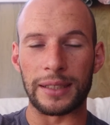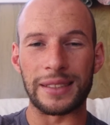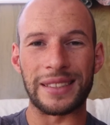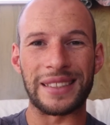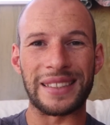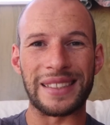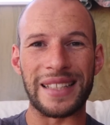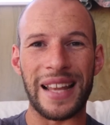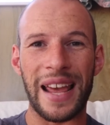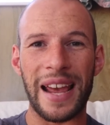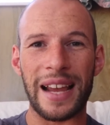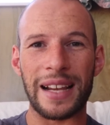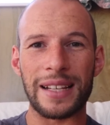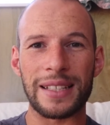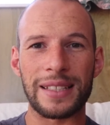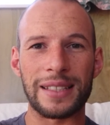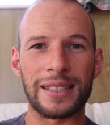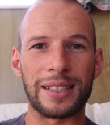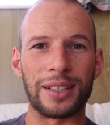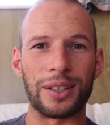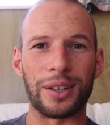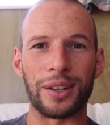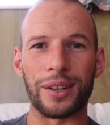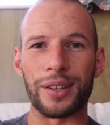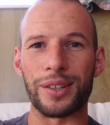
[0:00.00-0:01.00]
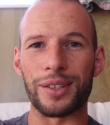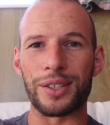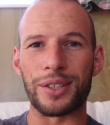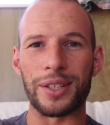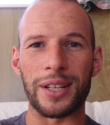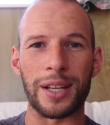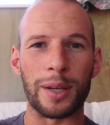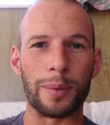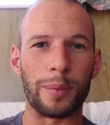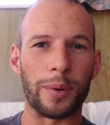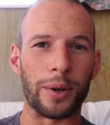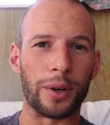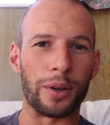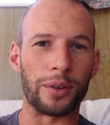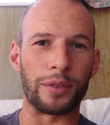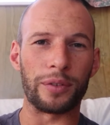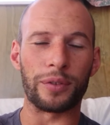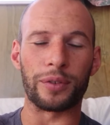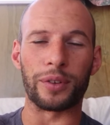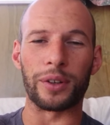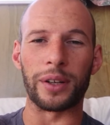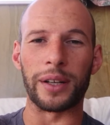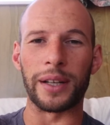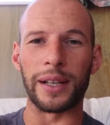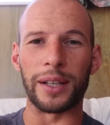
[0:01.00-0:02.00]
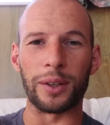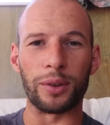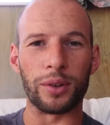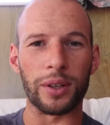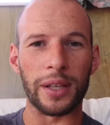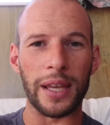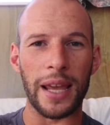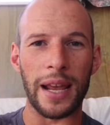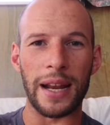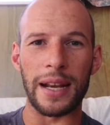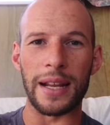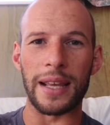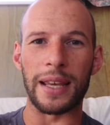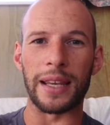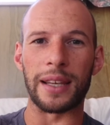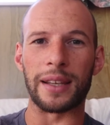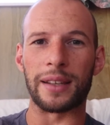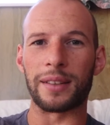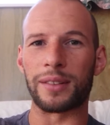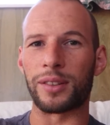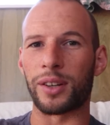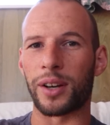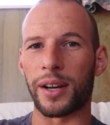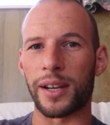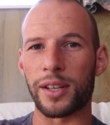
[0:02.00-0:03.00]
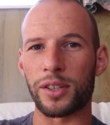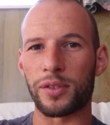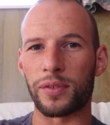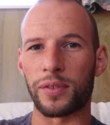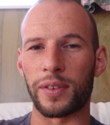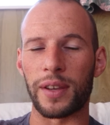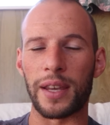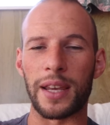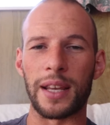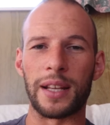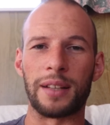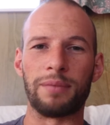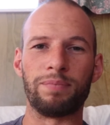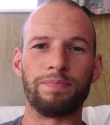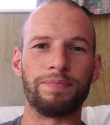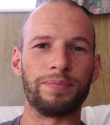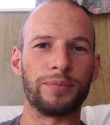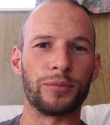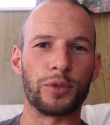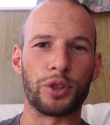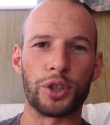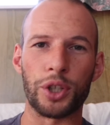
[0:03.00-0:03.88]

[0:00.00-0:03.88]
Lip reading: snacks, you know, GMO free, organic, grass fed,